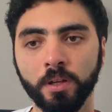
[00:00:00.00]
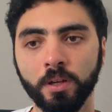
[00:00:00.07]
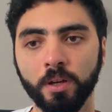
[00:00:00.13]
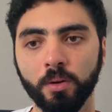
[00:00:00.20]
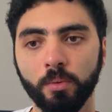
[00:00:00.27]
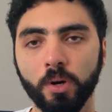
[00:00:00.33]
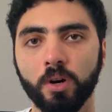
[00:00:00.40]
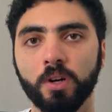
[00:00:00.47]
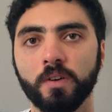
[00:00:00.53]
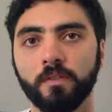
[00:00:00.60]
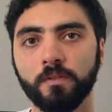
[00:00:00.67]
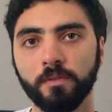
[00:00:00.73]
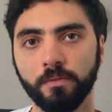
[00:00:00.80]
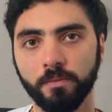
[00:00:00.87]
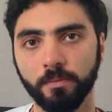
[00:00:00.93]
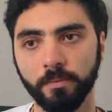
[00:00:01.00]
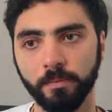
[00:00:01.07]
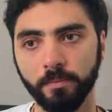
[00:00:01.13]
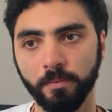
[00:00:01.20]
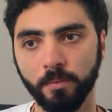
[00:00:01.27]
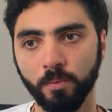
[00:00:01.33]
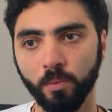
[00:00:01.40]
we are
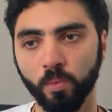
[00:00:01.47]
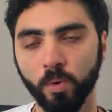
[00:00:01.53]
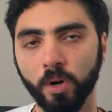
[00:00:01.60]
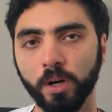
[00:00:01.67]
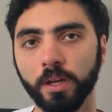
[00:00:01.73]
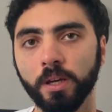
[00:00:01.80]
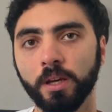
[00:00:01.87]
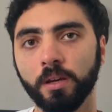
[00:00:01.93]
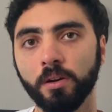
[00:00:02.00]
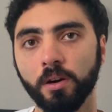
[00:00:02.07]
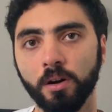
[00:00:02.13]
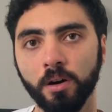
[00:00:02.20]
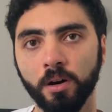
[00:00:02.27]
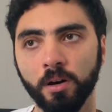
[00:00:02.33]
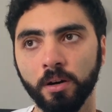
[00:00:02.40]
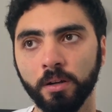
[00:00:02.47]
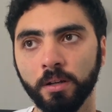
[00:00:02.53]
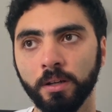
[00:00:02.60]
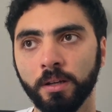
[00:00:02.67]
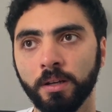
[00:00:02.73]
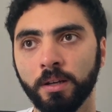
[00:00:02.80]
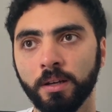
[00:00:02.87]
working
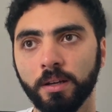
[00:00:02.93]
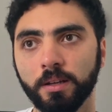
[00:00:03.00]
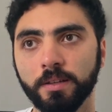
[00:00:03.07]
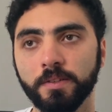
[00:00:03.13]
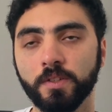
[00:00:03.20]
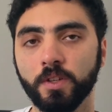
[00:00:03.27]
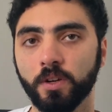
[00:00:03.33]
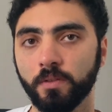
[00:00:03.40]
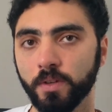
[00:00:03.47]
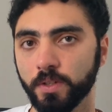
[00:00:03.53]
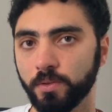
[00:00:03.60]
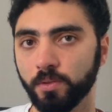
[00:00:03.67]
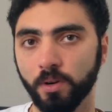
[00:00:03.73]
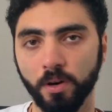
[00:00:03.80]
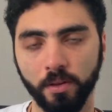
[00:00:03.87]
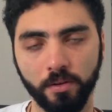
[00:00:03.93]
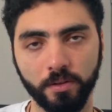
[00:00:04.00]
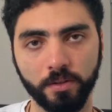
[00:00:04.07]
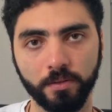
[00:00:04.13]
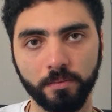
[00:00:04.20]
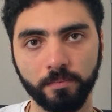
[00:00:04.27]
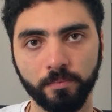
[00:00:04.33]
on service to
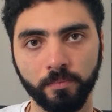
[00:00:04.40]
others.